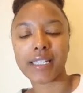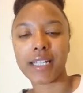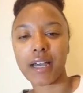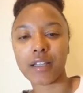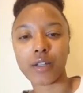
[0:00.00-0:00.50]
to
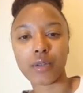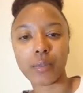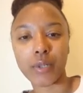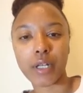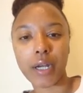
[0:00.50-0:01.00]
download the
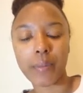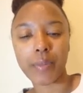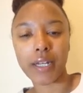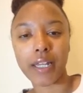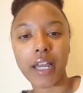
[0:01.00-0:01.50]
book.
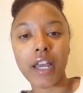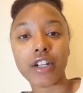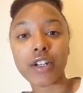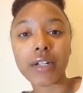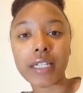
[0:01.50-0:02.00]
But
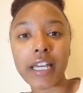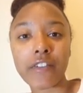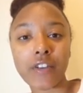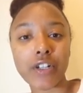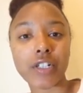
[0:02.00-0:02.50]
during that
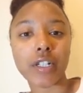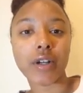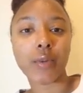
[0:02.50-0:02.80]
first year,